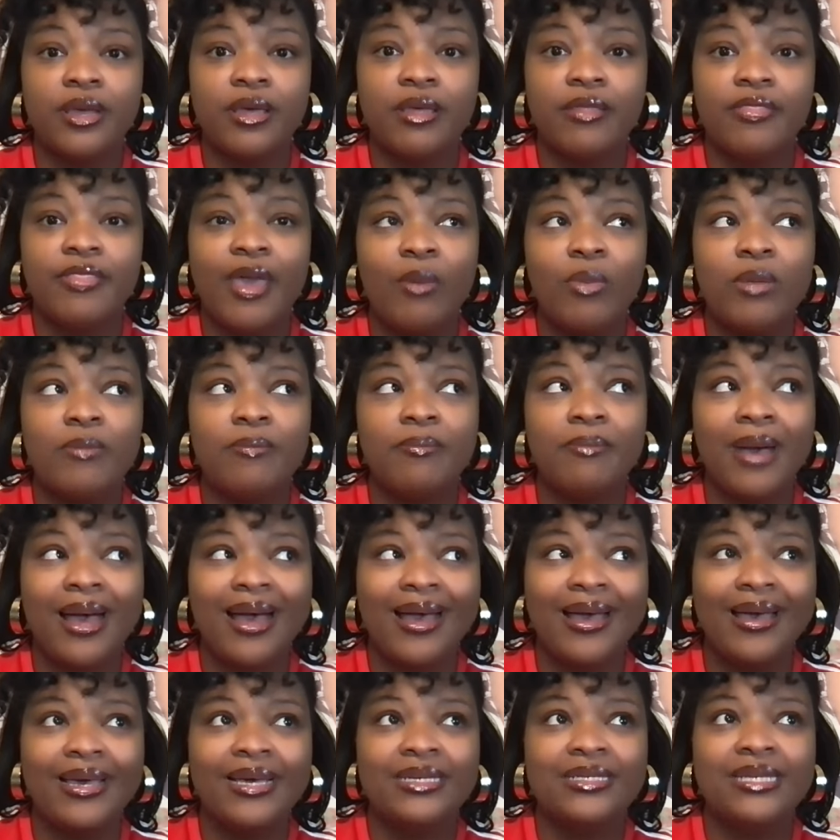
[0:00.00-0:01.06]
that we
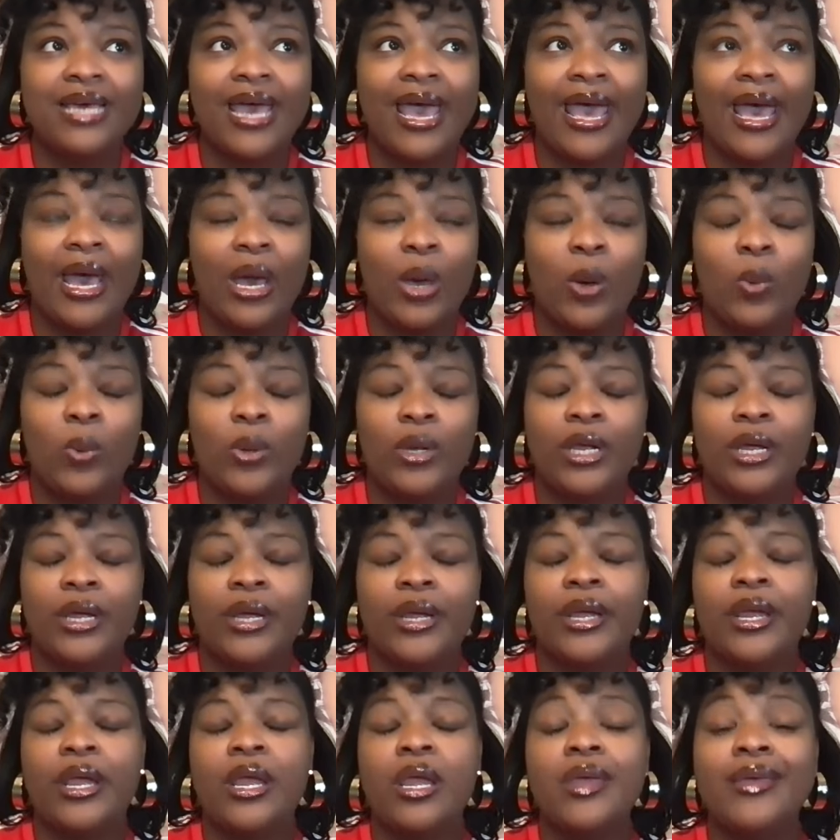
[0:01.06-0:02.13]
mind
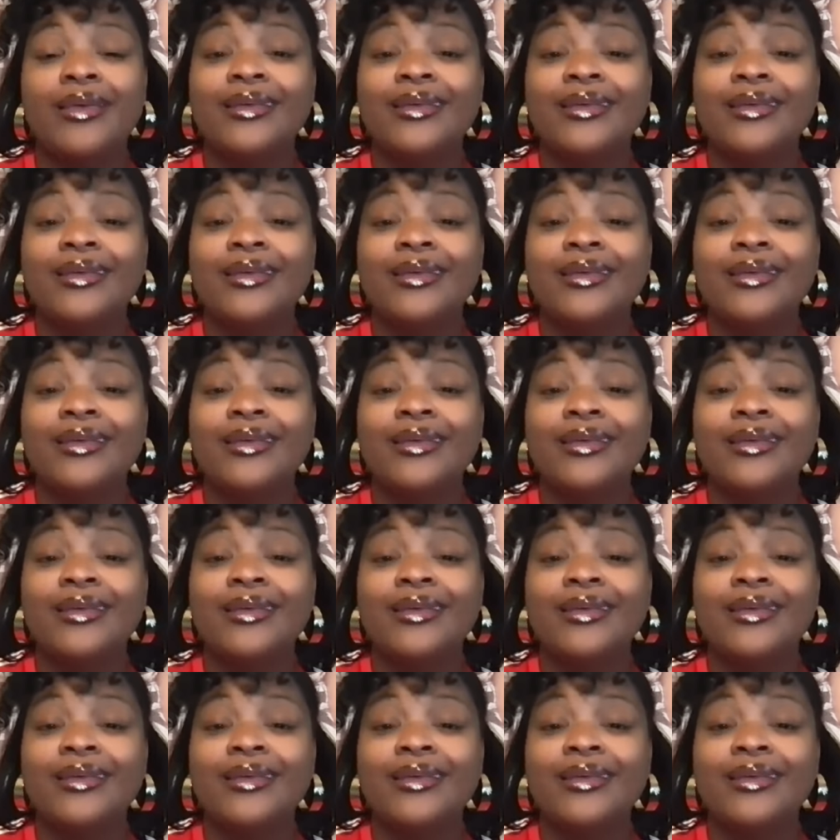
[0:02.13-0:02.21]
our